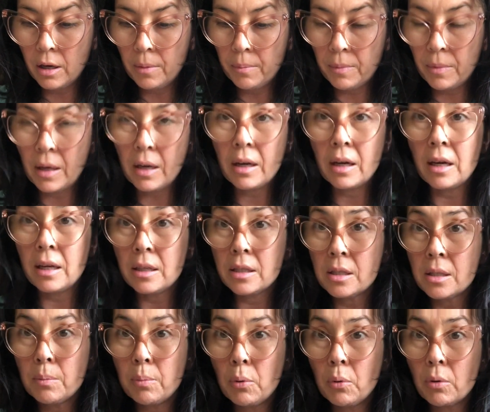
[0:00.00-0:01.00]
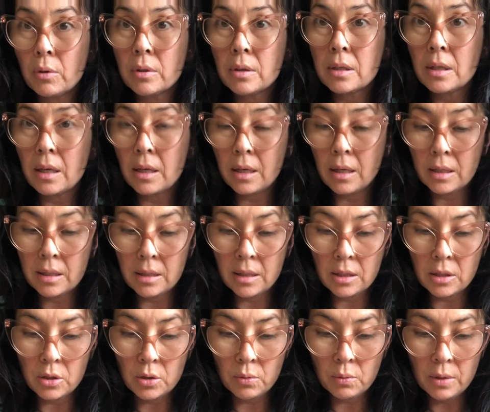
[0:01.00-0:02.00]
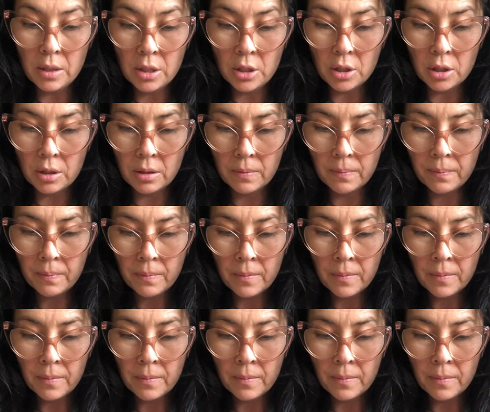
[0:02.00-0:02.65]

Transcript: that kind of supports that kind of situation.